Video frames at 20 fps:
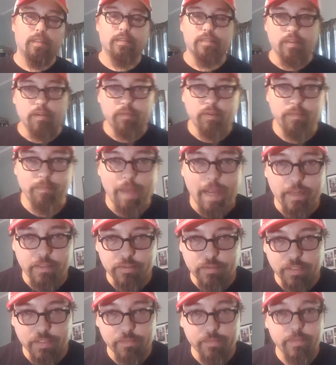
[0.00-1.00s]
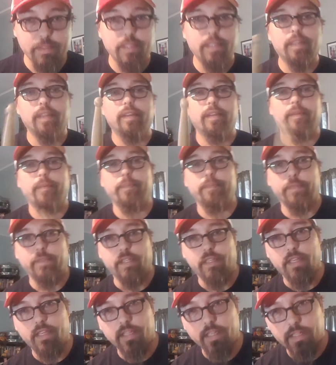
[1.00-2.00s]
So with match grip,
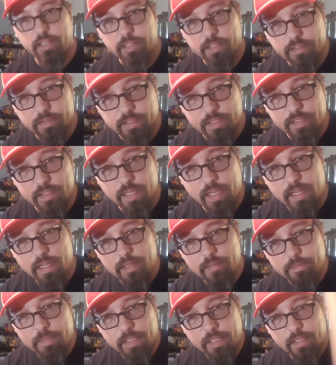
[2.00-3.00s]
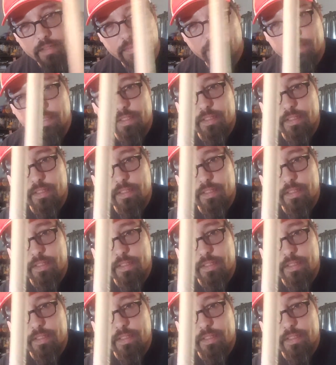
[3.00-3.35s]
you're going to do the same thing with